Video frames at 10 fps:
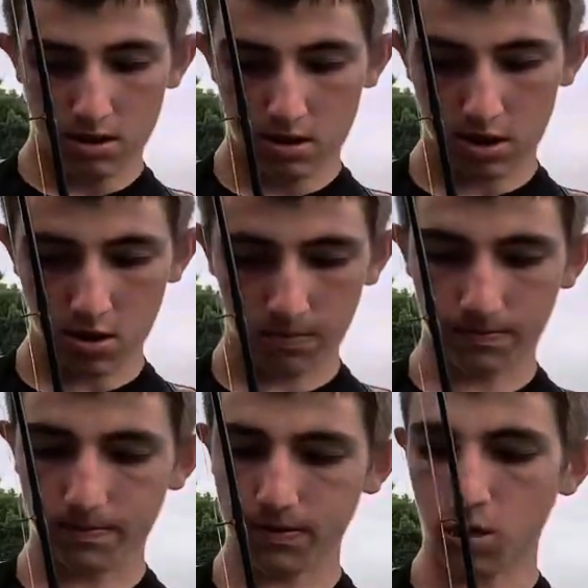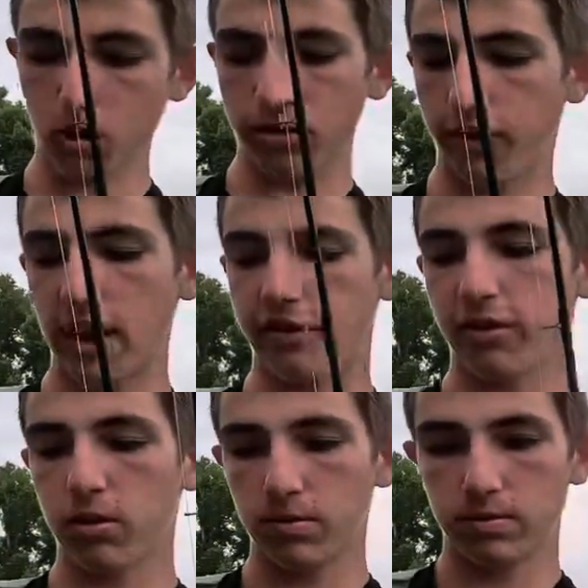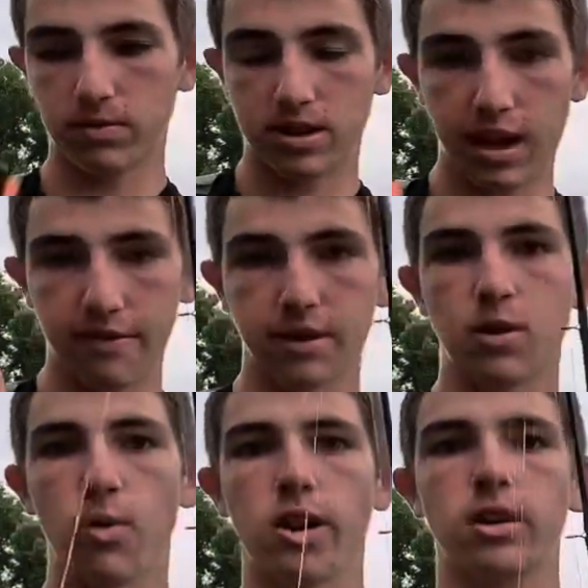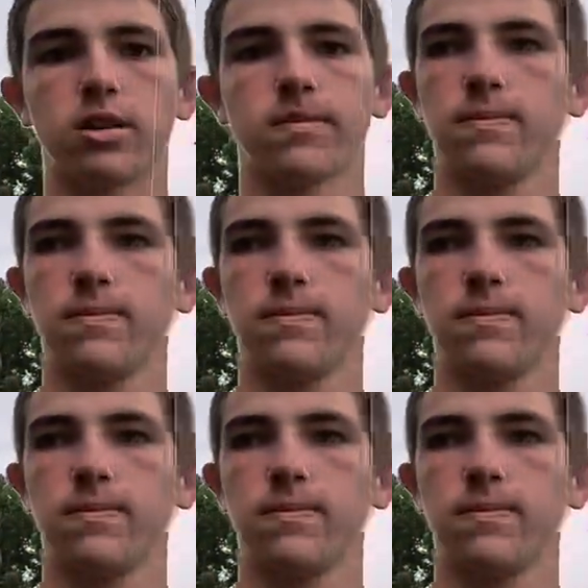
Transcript: So Old Faithful definitely worked.